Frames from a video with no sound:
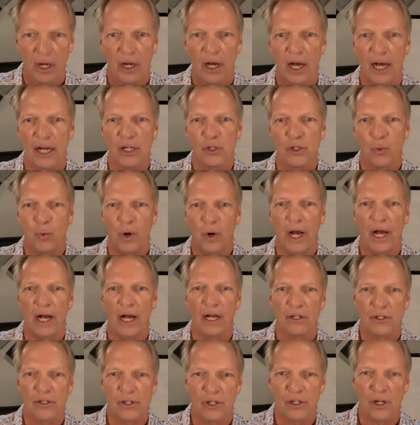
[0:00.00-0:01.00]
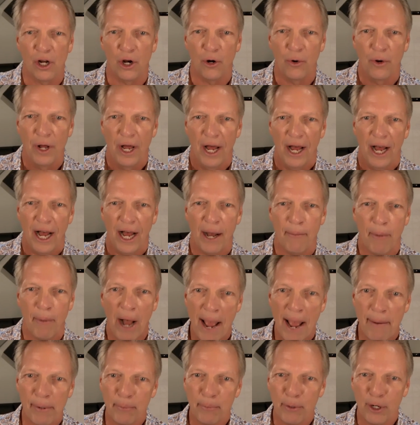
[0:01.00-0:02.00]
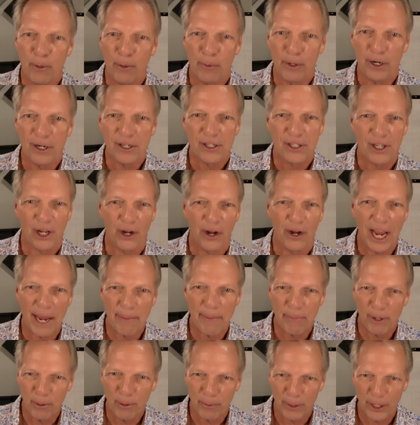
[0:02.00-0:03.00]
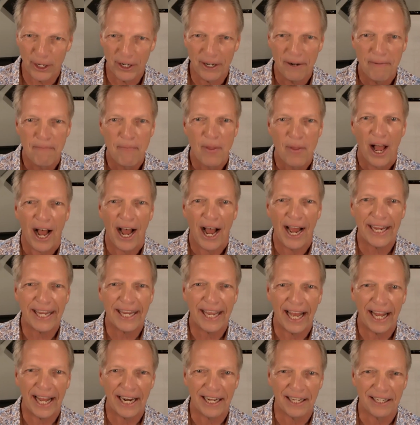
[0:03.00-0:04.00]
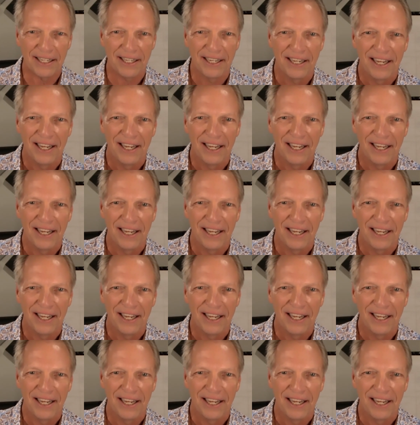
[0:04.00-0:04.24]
as well. So um, I'm a boomer. So, hey, boomer, I get it.